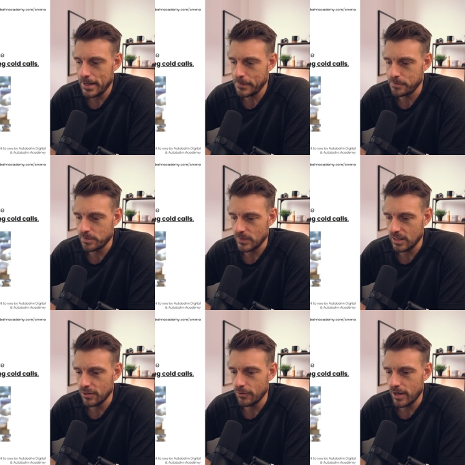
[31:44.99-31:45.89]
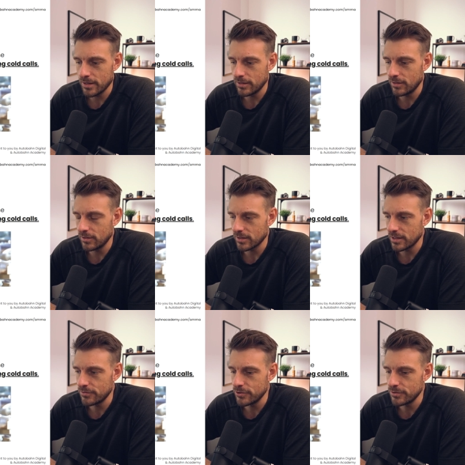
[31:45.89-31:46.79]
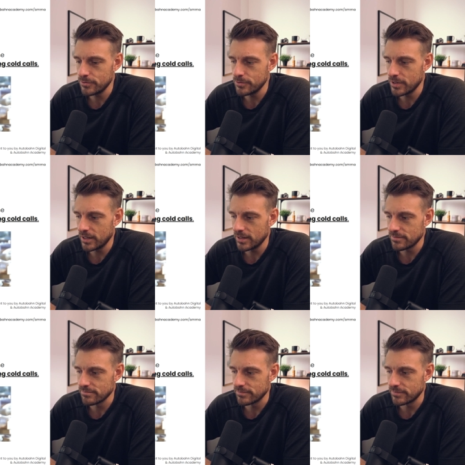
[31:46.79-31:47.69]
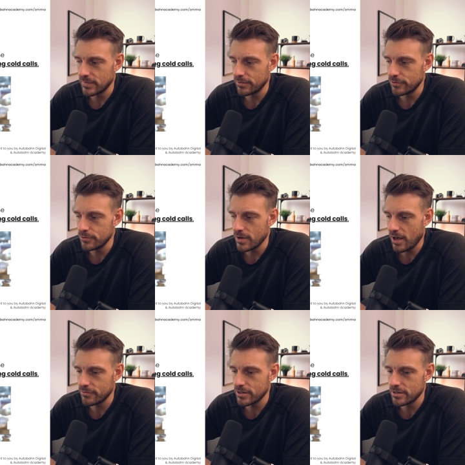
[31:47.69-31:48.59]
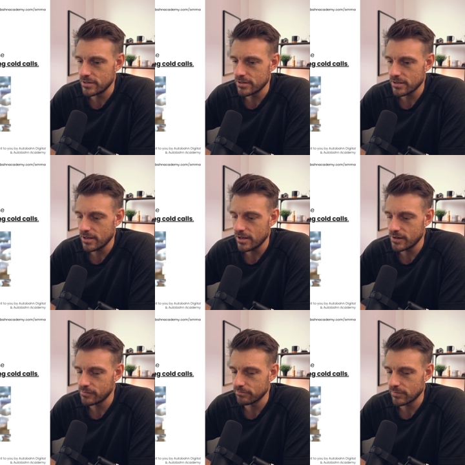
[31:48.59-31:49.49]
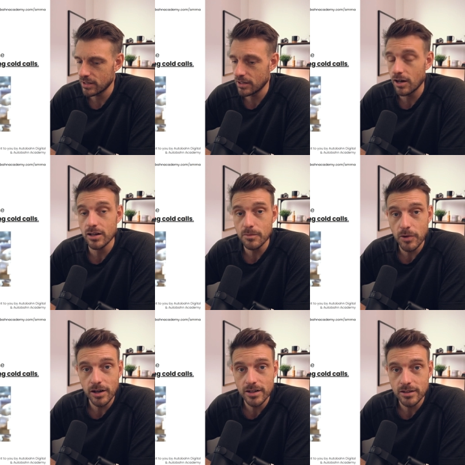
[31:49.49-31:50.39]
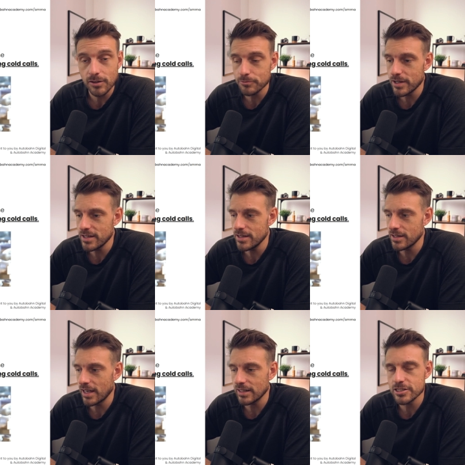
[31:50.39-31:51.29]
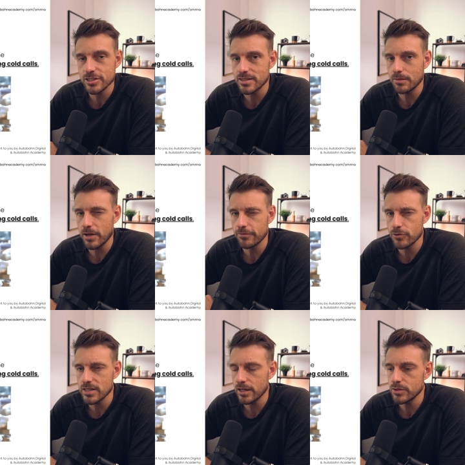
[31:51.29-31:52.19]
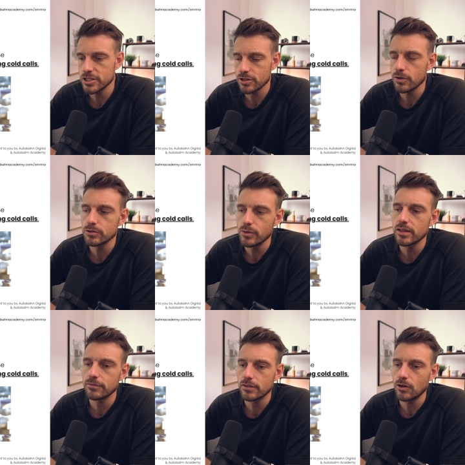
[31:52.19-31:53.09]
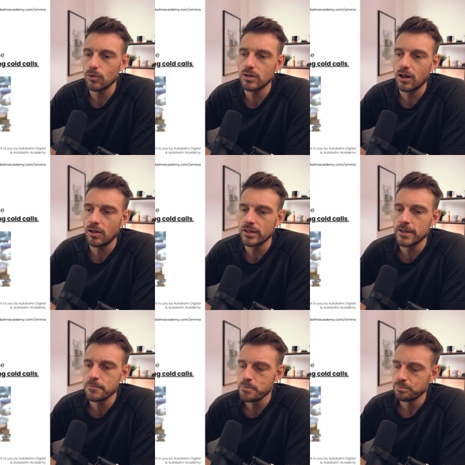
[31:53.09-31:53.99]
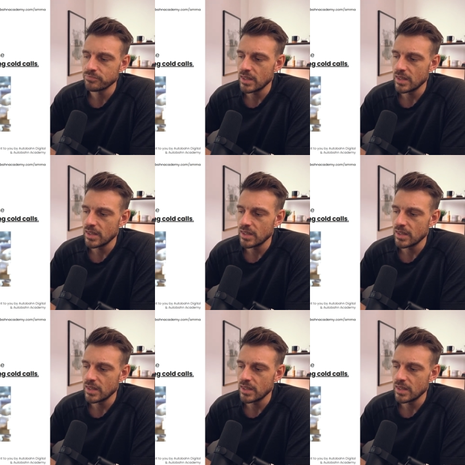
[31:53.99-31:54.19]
Um, you know, I, will give you, um, if you haven't um, caught up on it already, English is not my first language. So, doing cold calling